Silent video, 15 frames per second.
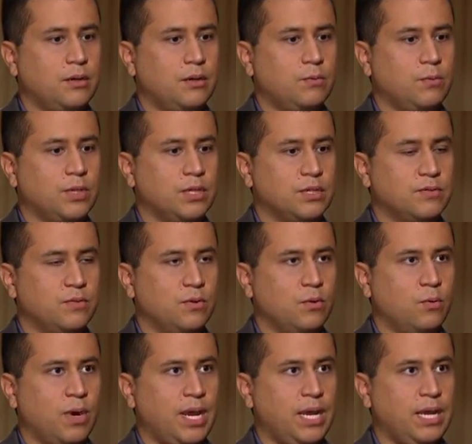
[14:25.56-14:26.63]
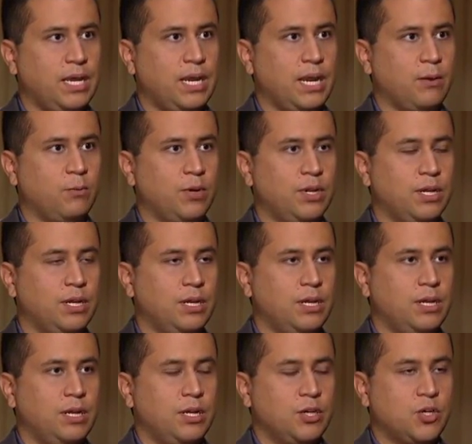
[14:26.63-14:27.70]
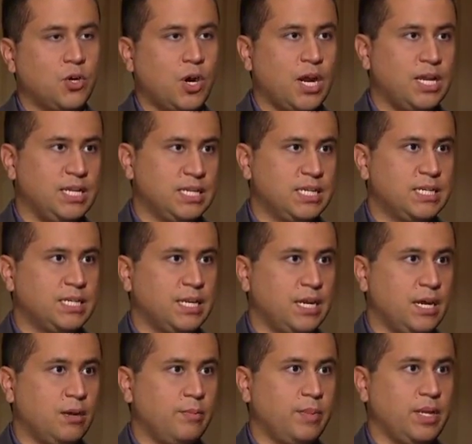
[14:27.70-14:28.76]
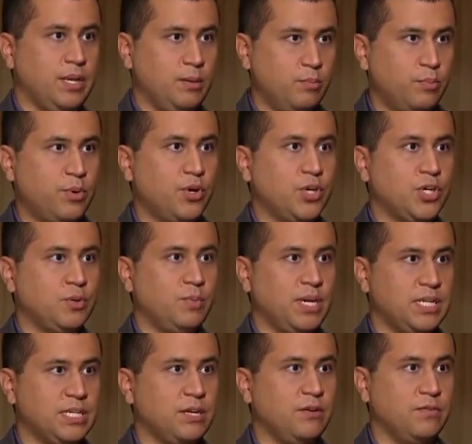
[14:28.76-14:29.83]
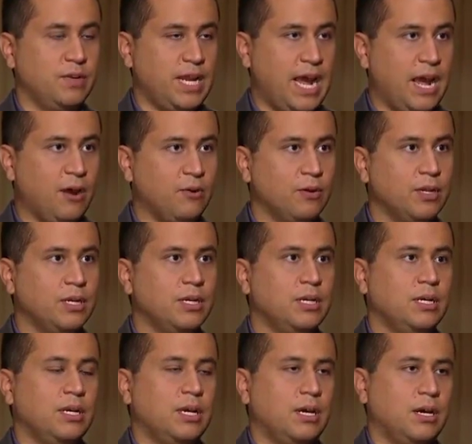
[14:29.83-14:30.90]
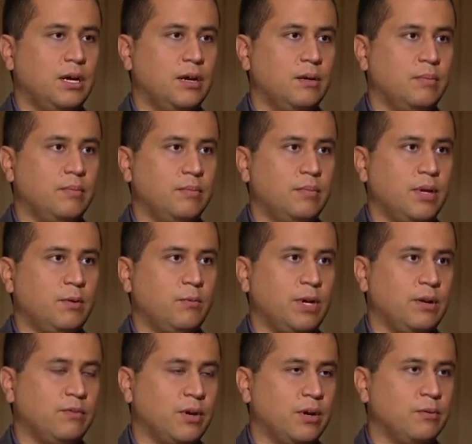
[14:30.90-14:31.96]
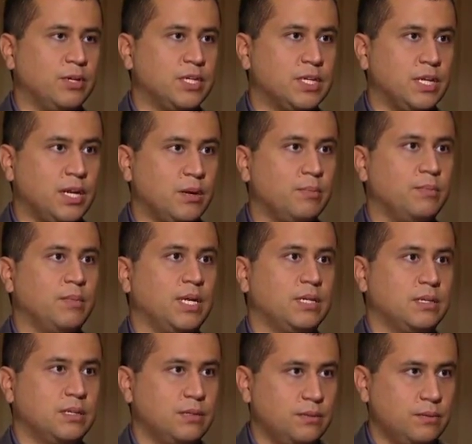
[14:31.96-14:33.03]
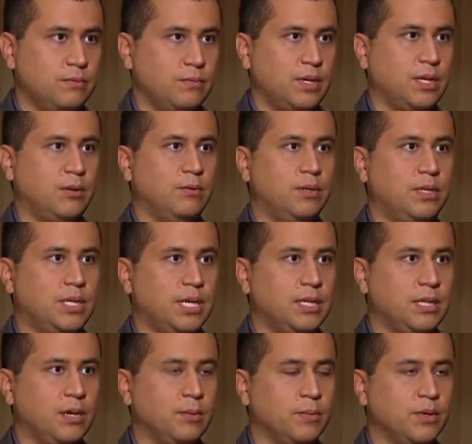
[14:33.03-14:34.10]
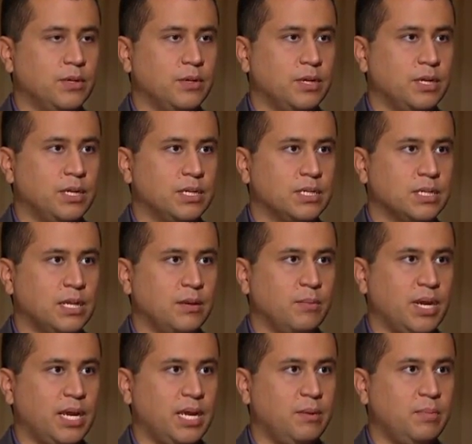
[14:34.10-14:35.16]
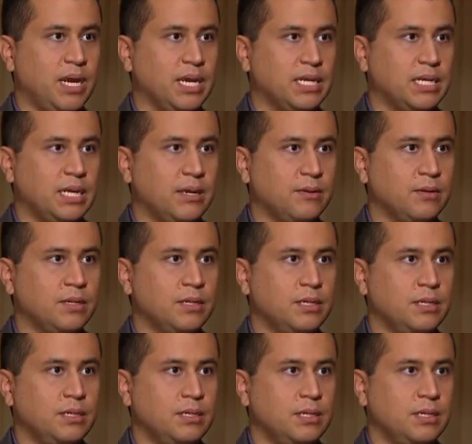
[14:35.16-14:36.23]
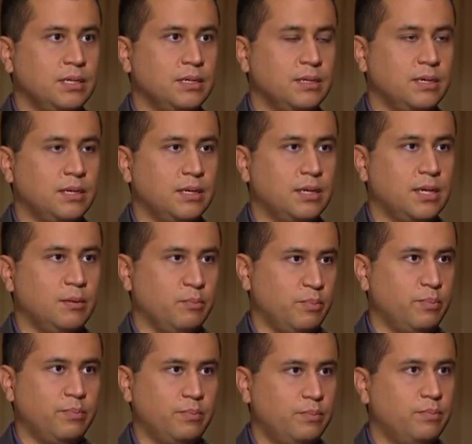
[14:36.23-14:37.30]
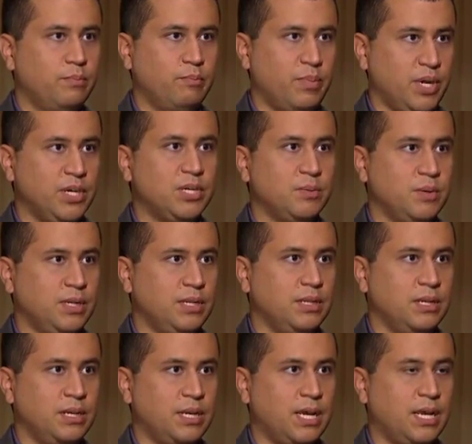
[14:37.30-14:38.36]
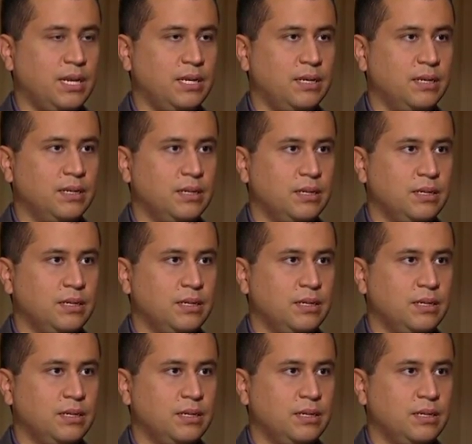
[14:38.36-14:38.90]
with his full weight, and I would try and sit up and push myself down. And whenever I would sit up, that's when he would take the opportunity to slam my head back down and punch me in the head and